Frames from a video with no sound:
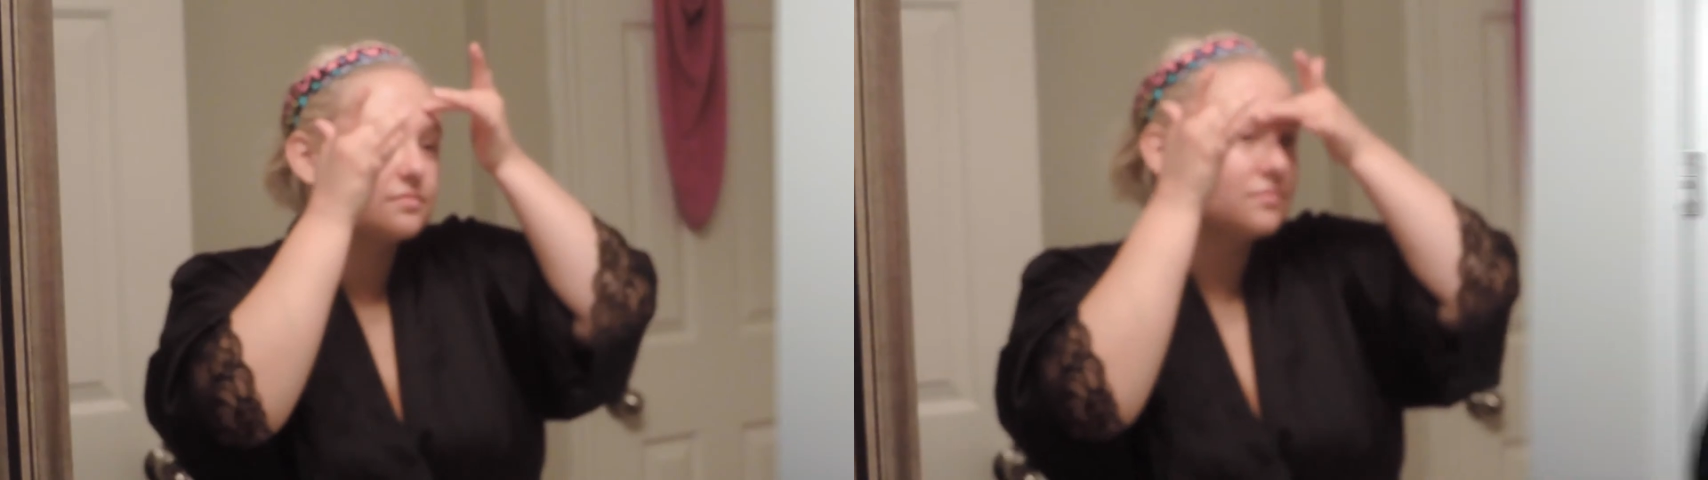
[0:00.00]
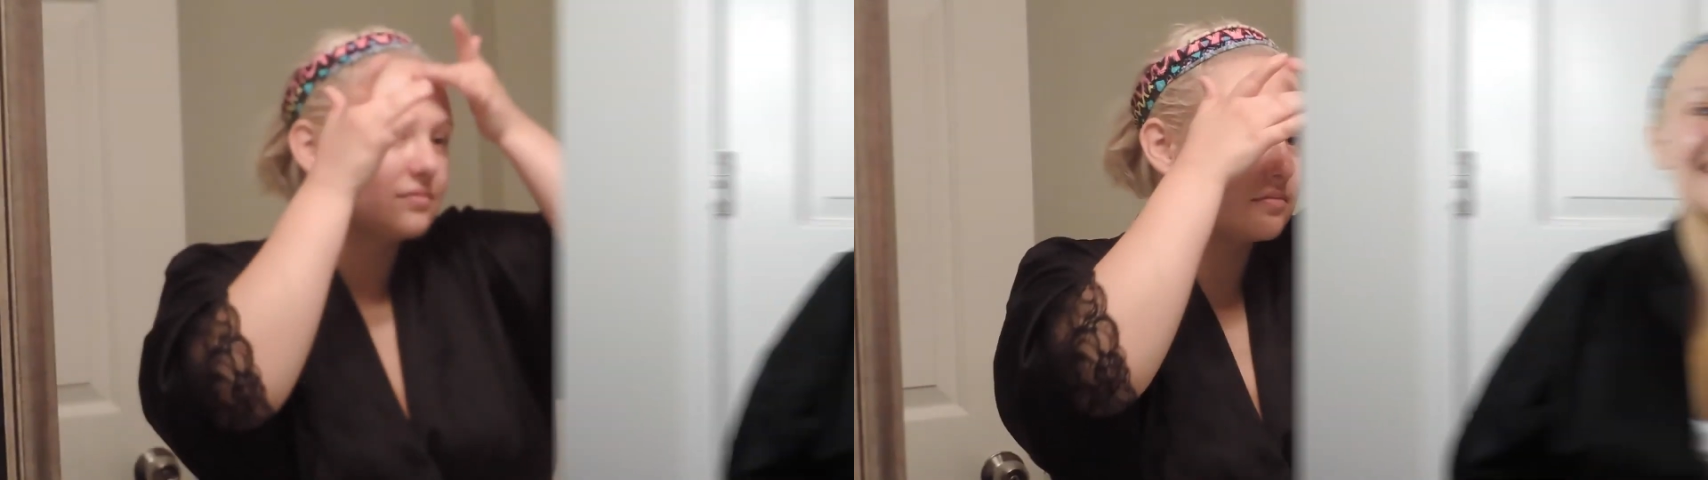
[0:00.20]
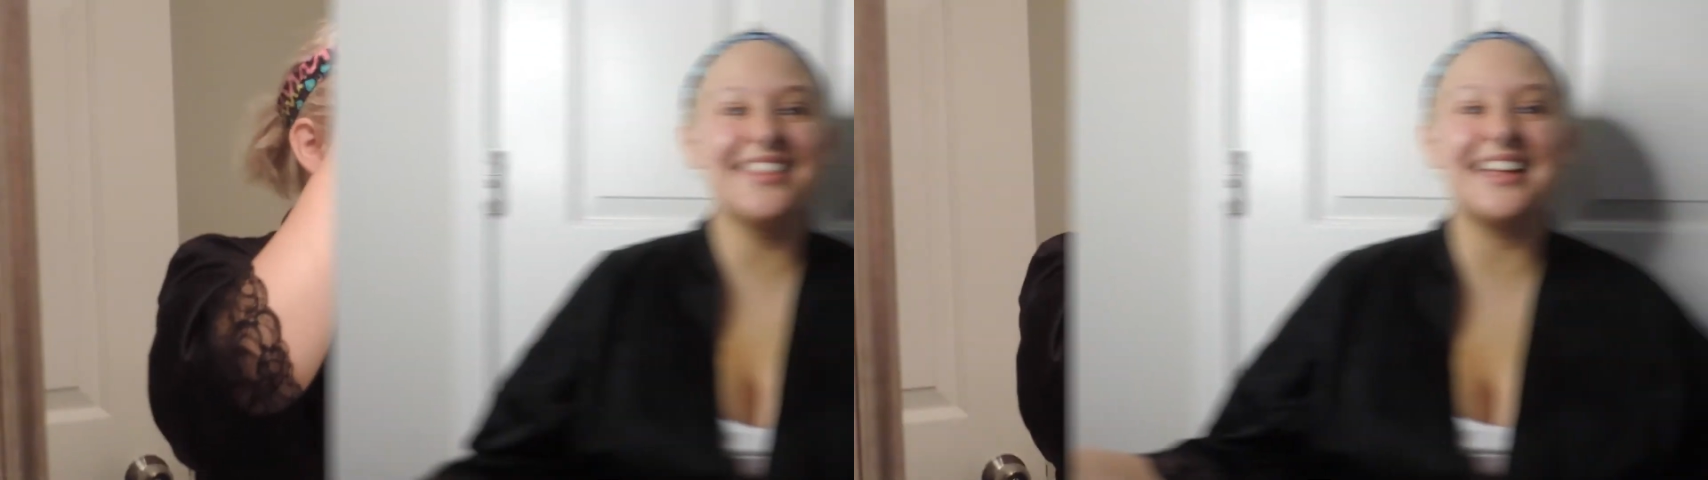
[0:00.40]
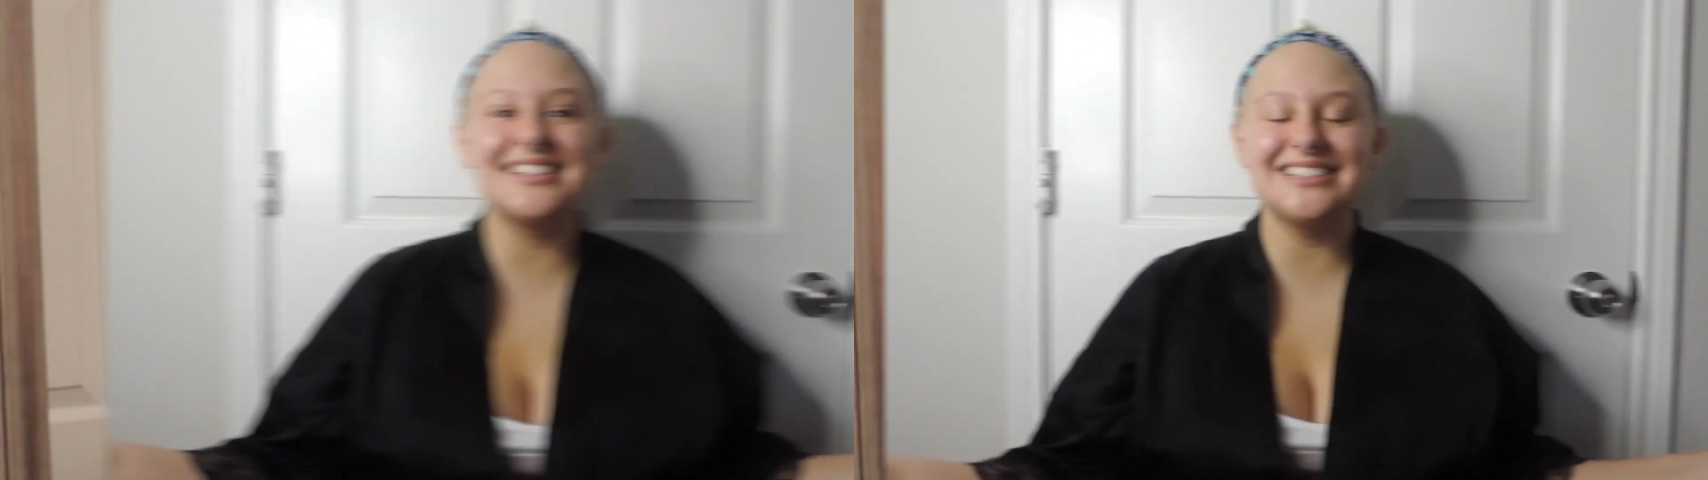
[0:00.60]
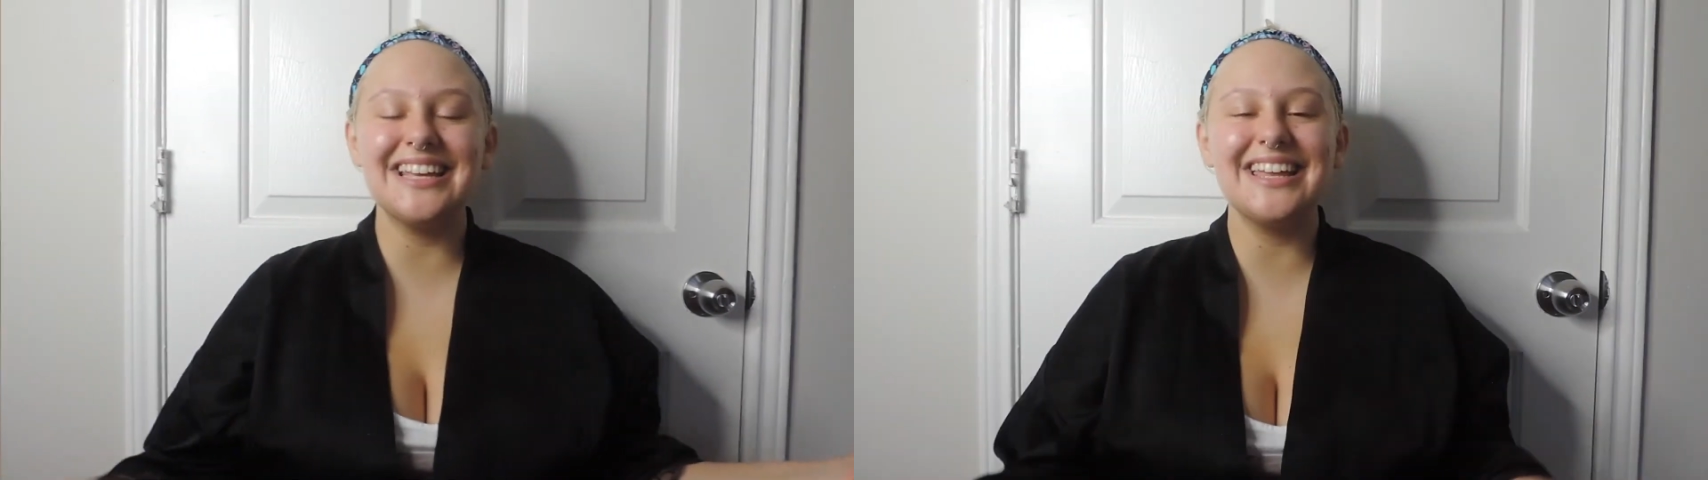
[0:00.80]
Alright, and
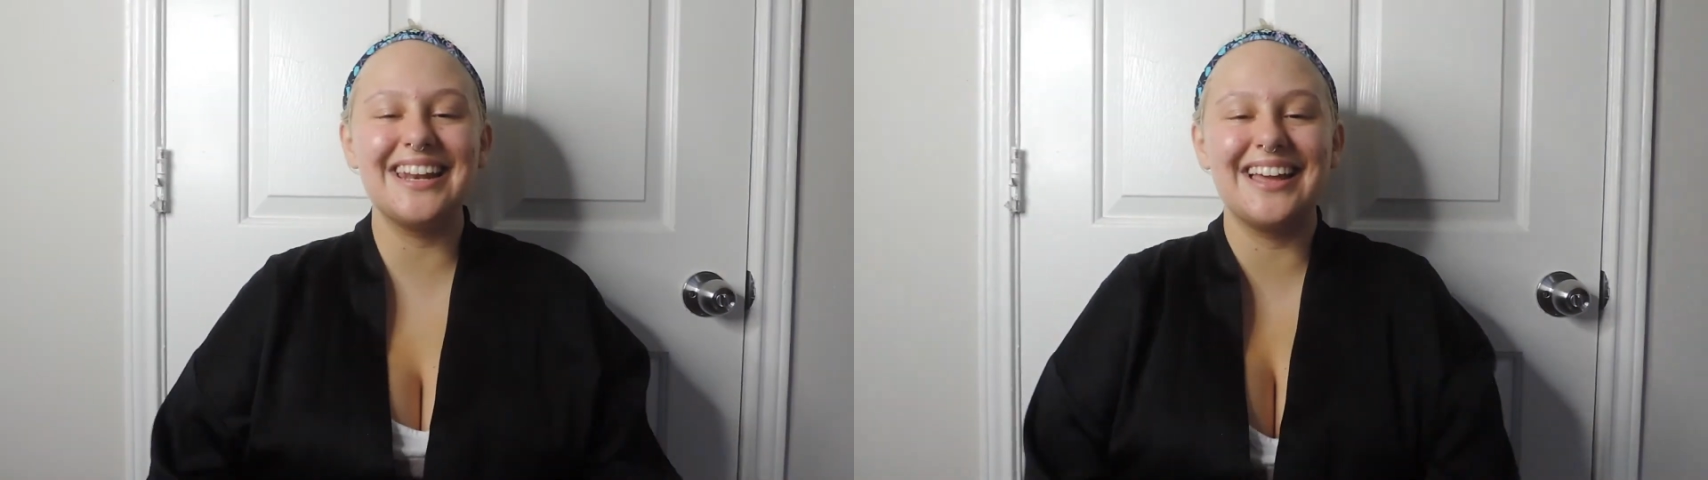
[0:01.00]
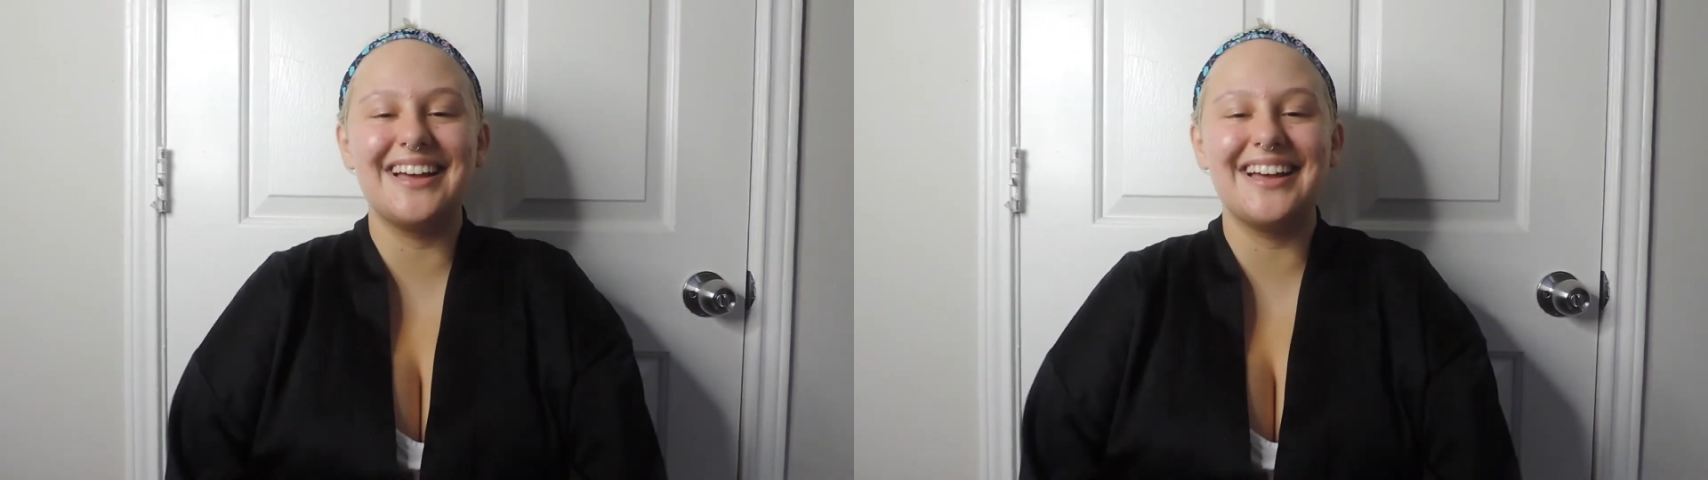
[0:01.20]
that's it.